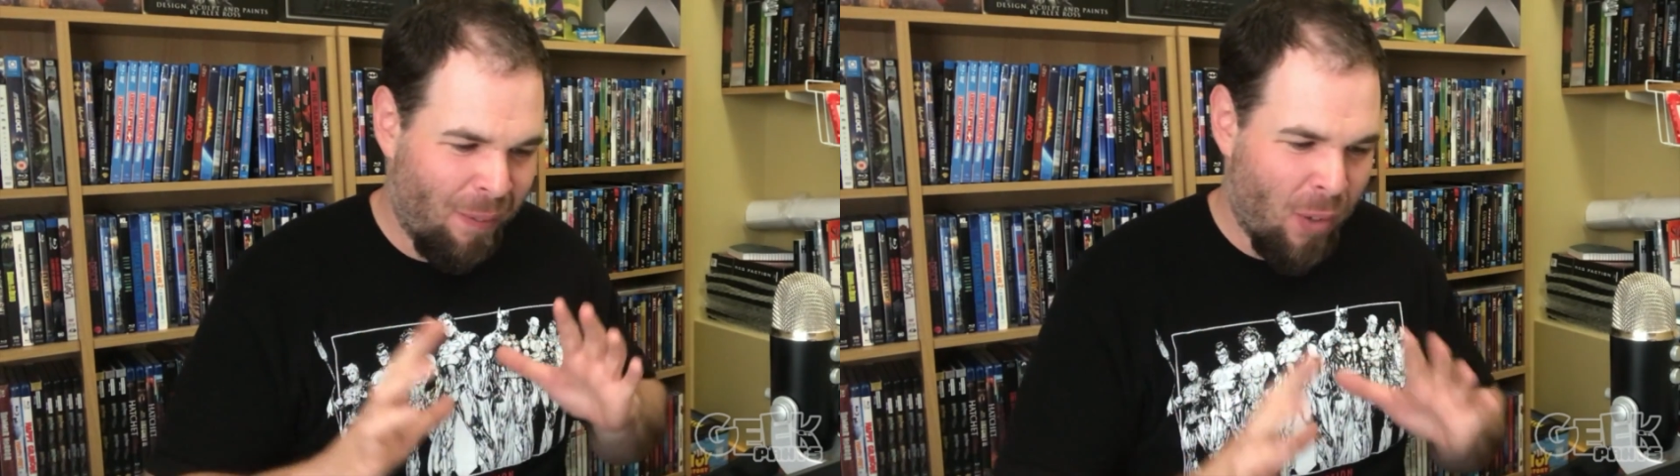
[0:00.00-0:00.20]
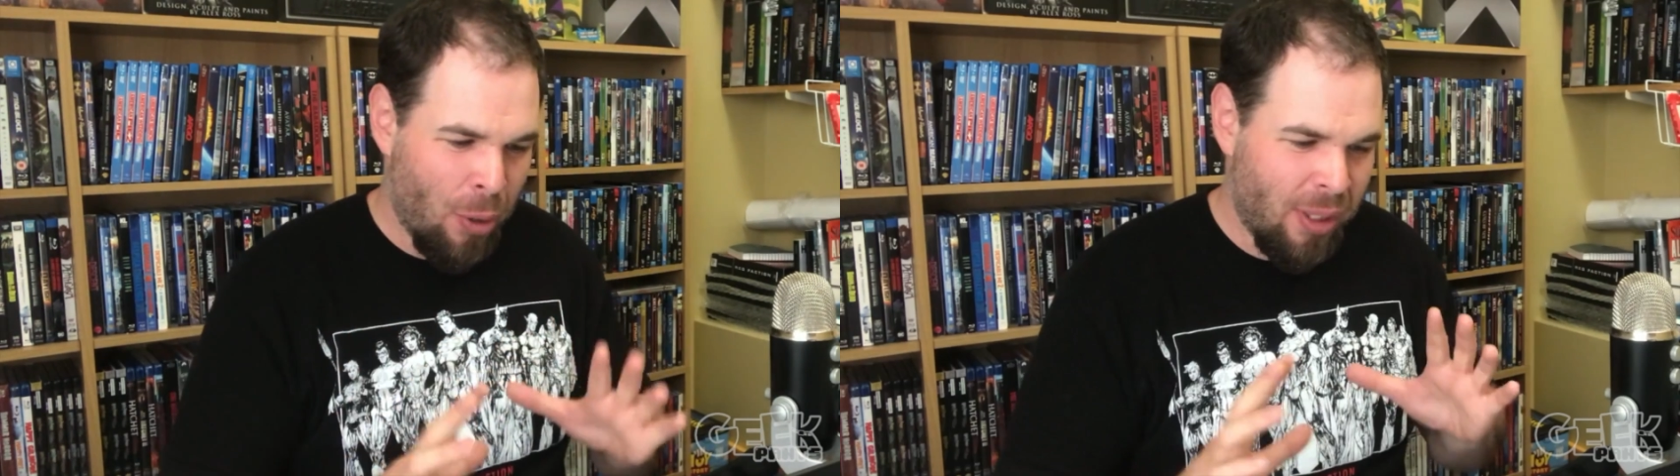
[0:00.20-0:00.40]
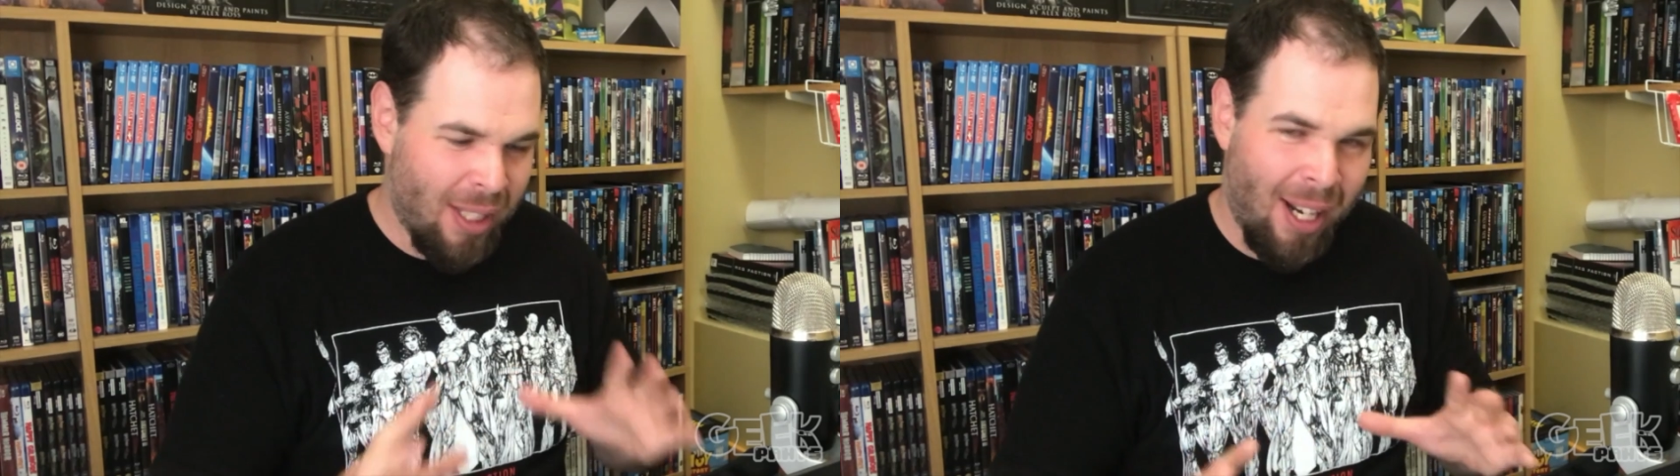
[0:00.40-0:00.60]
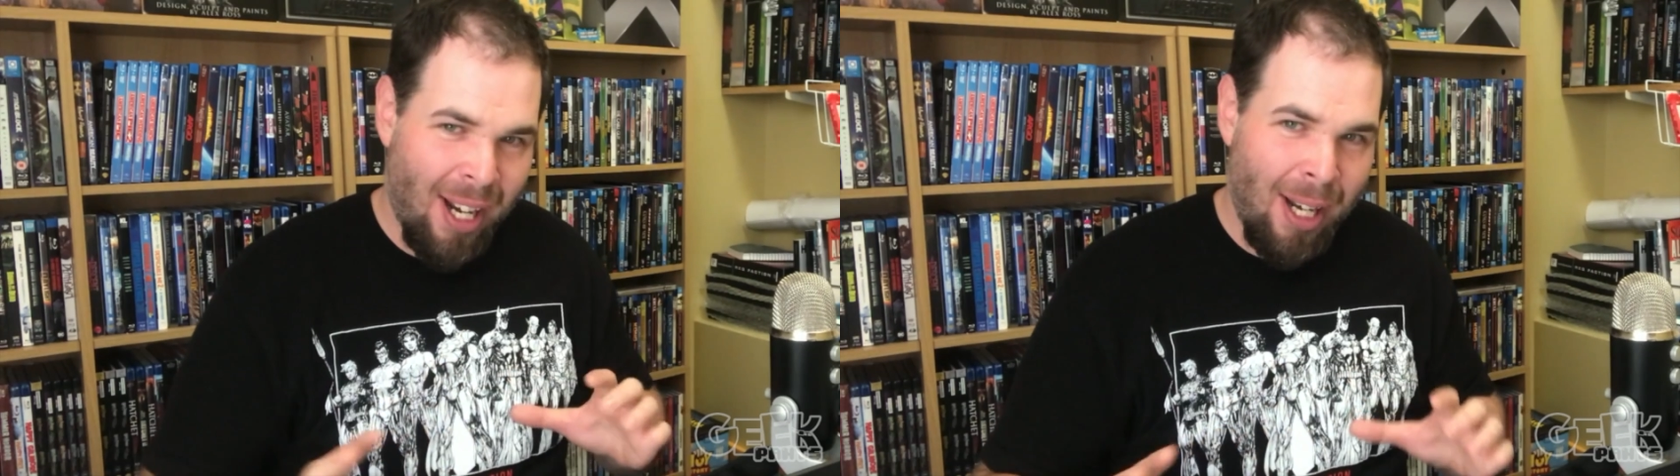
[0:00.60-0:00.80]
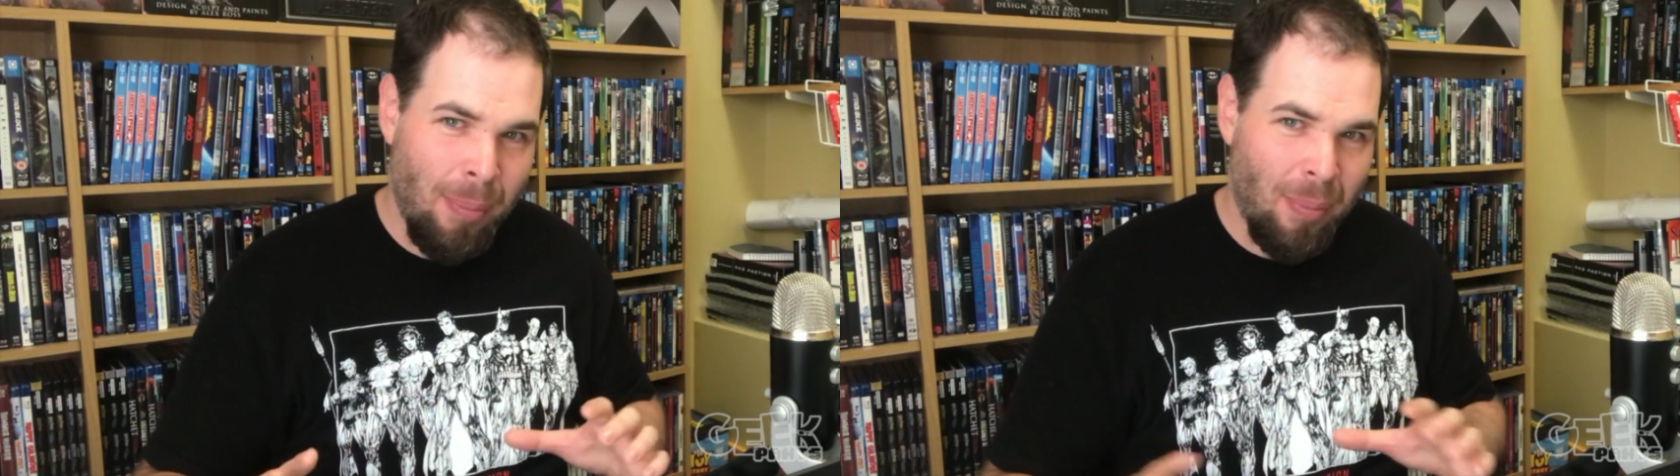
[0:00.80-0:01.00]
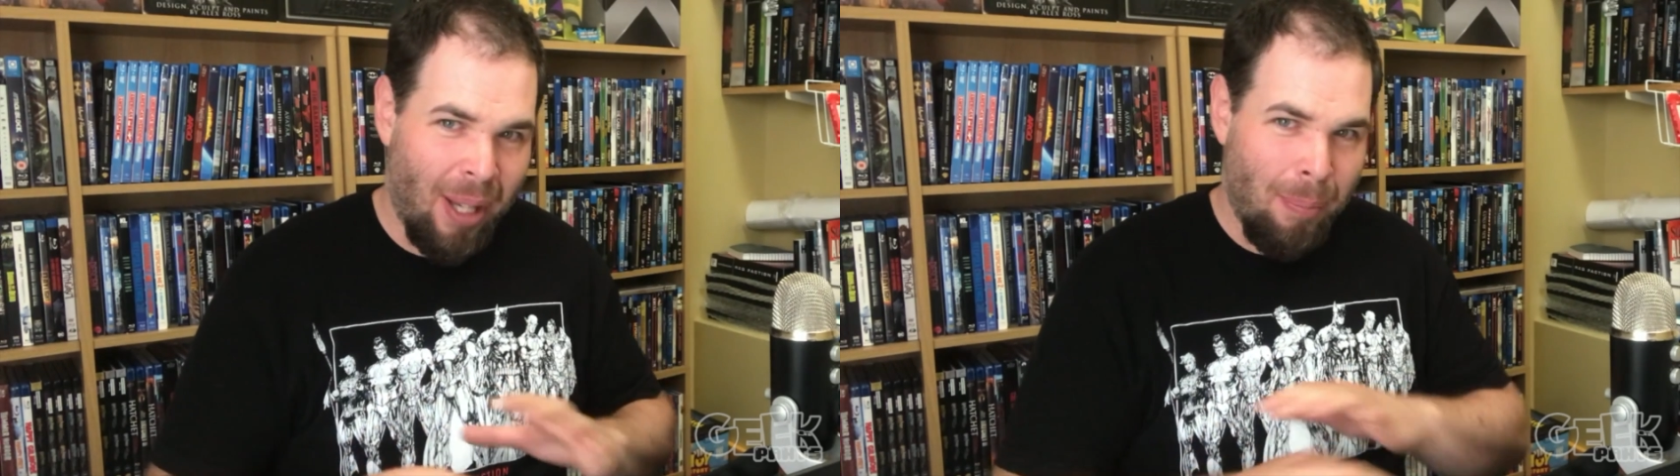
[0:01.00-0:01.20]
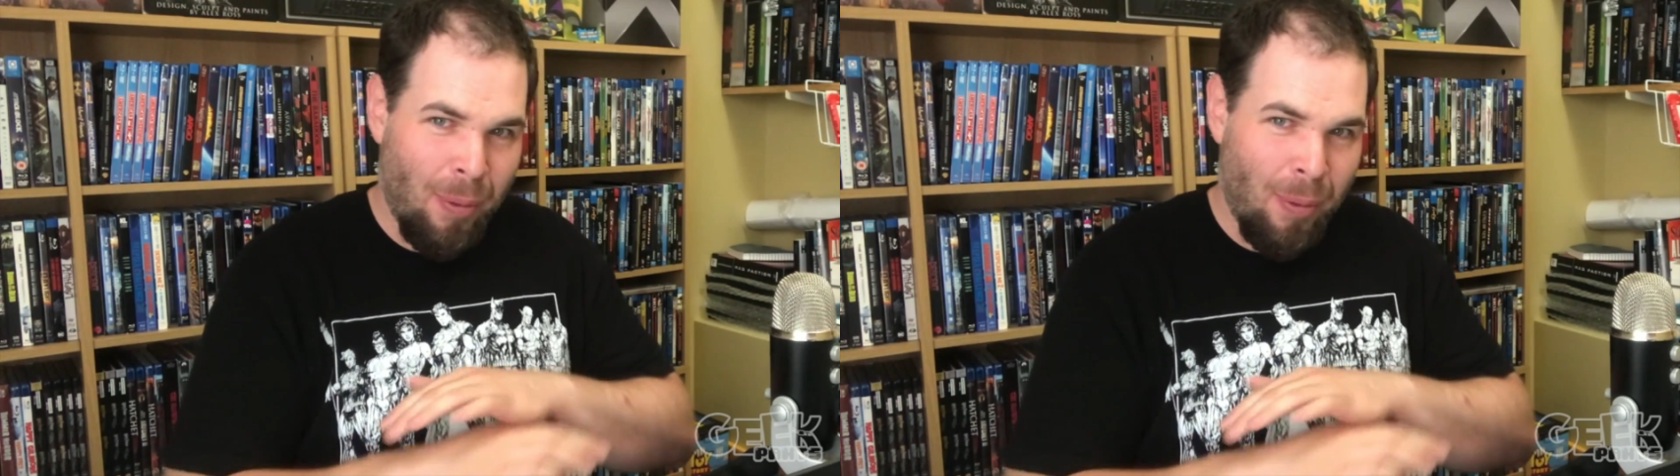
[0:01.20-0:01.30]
first time, like,